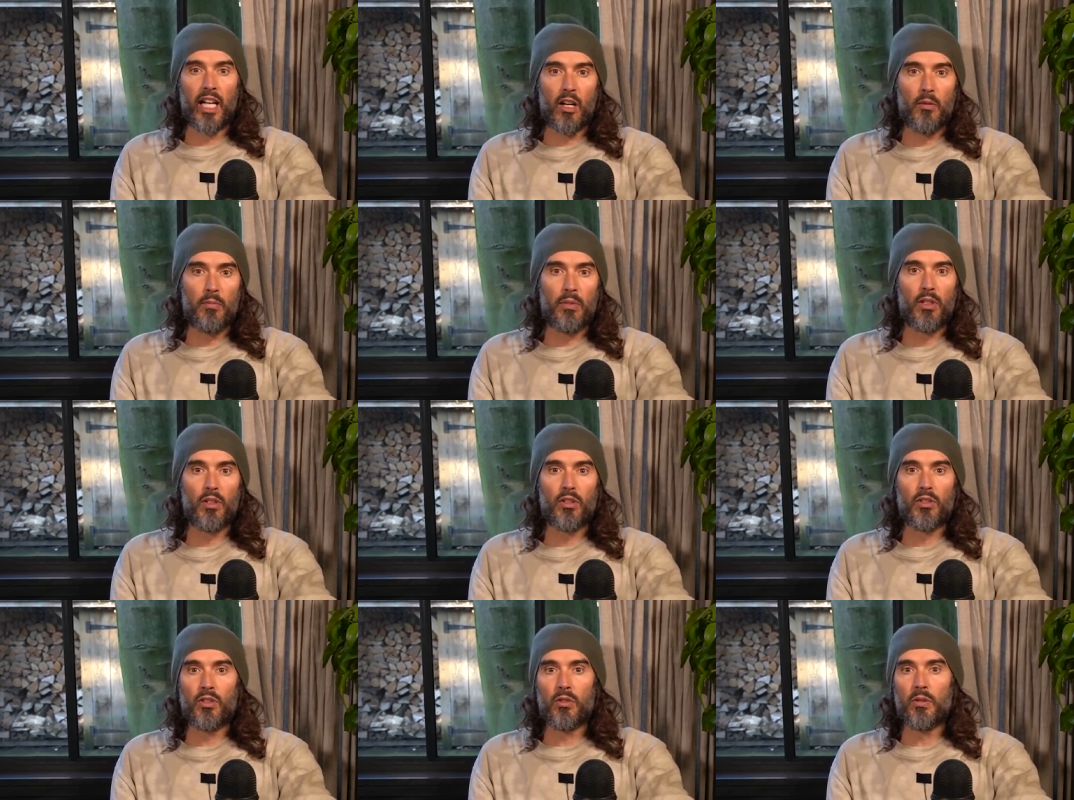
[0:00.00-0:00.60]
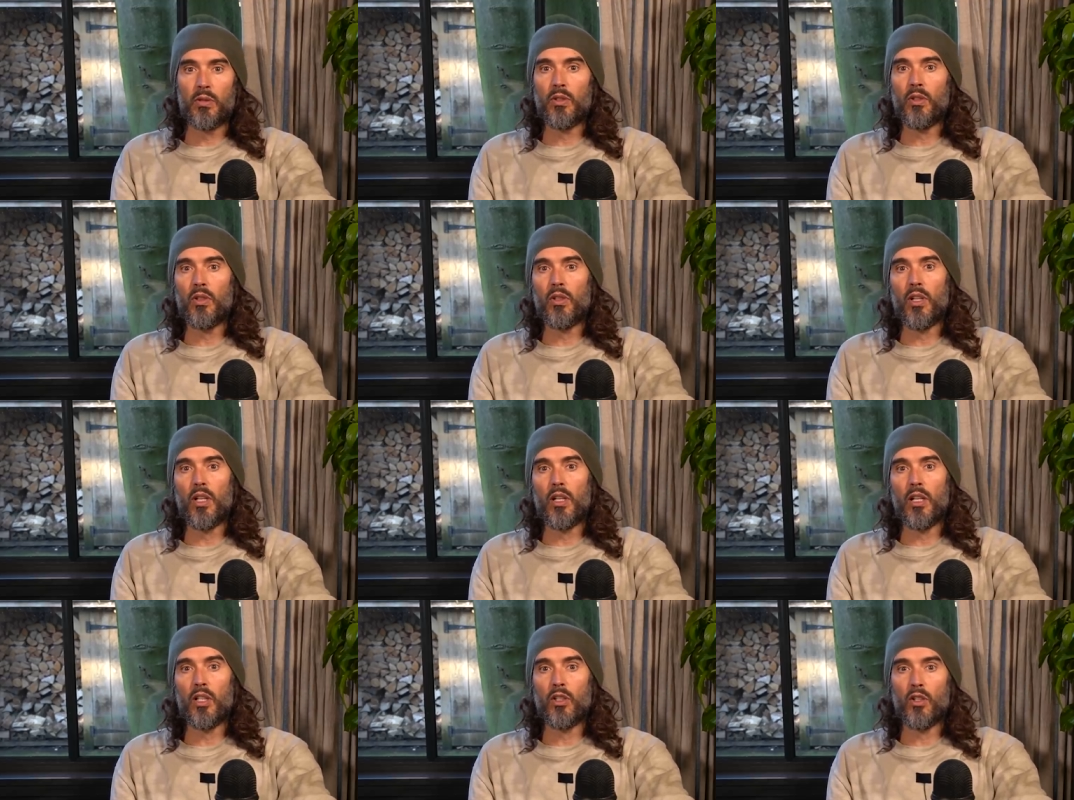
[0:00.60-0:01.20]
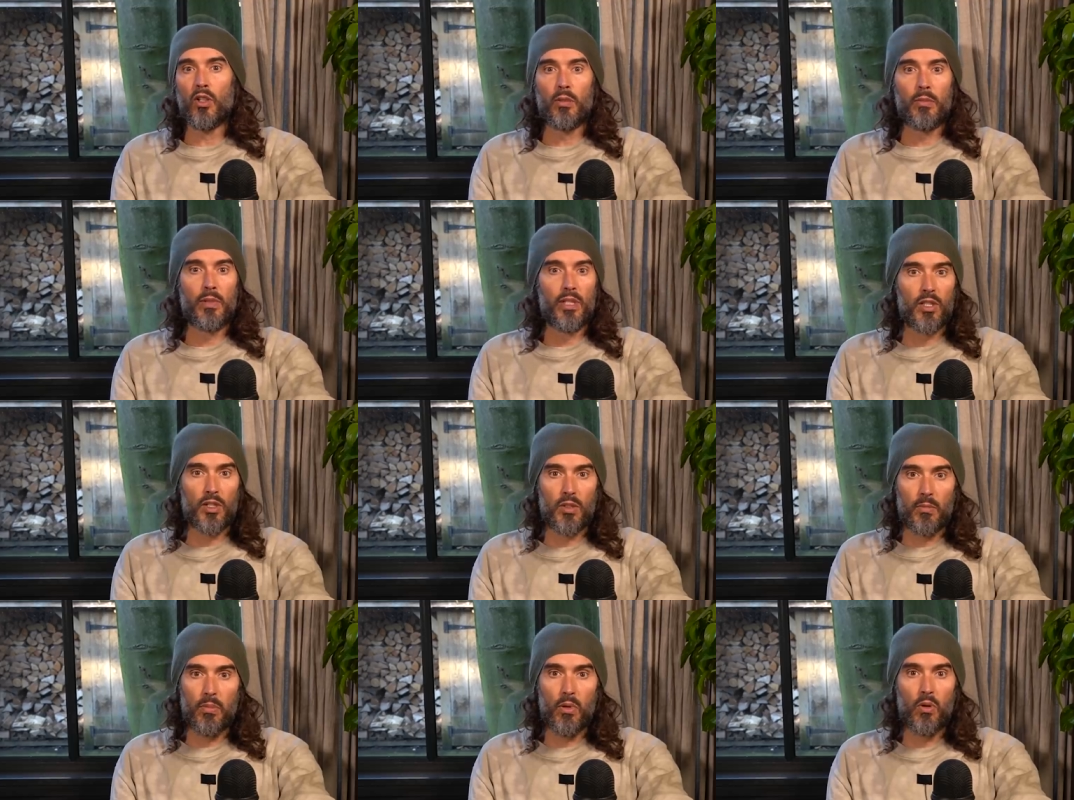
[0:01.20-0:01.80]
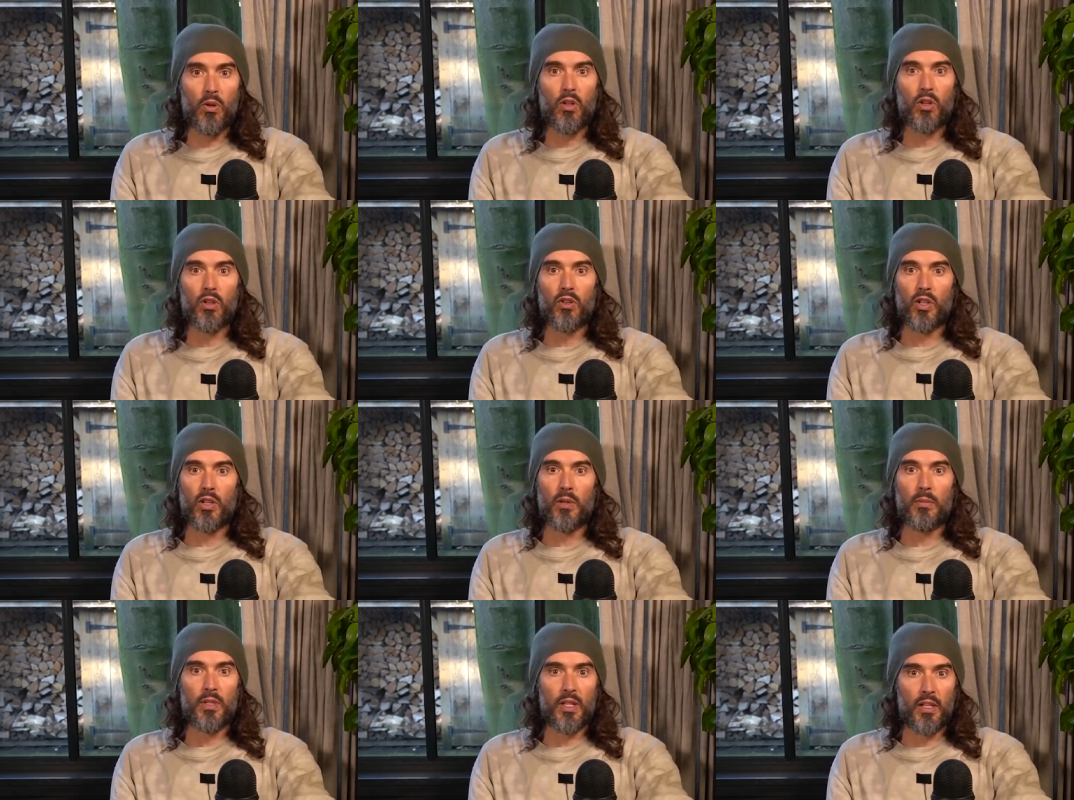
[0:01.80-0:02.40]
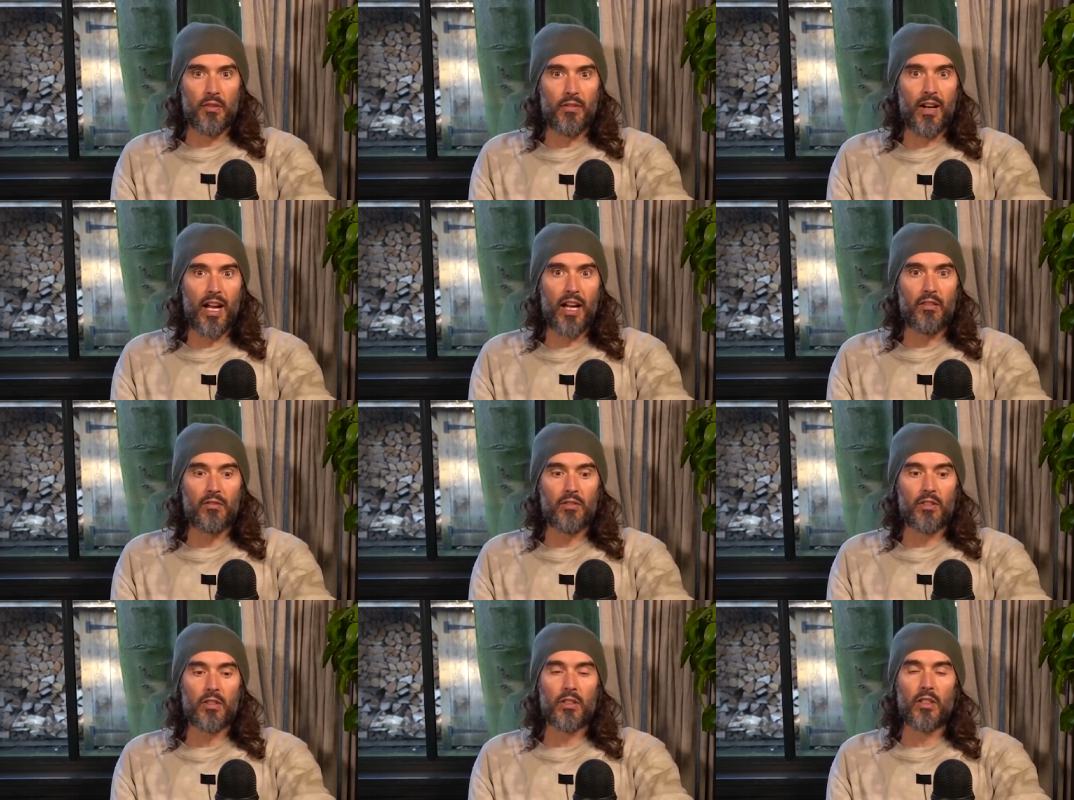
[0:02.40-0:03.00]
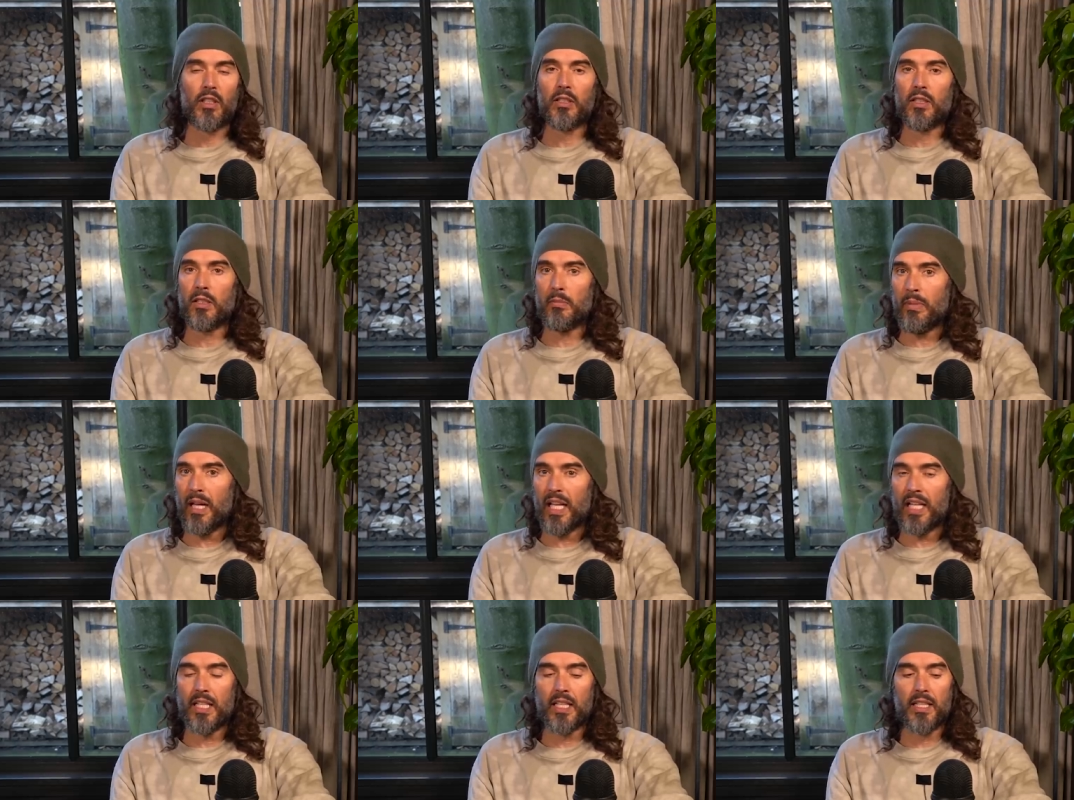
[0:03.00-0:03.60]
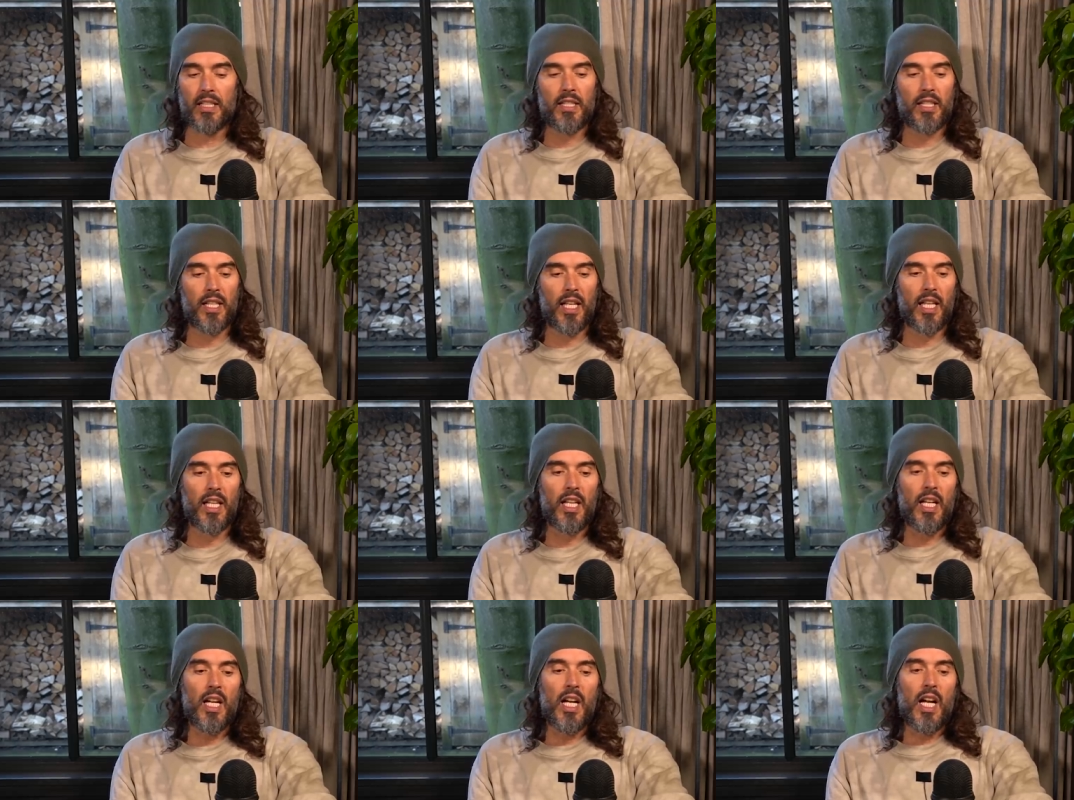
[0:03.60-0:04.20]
I belong to an, uh, anonymous support groups around dependency.